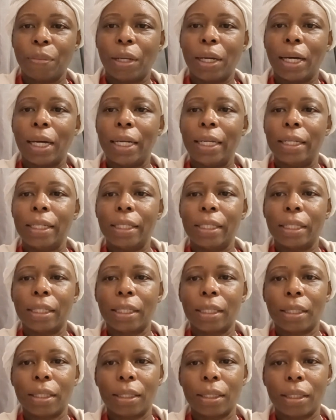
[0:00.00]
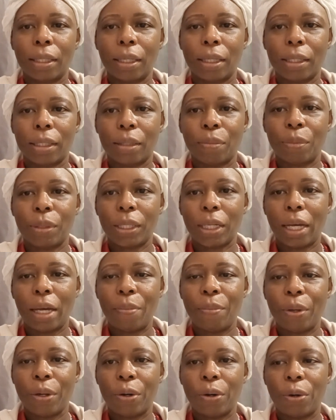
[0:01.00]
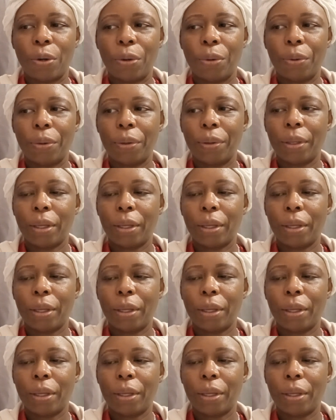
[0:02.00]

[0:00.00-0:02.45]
guidance some time ago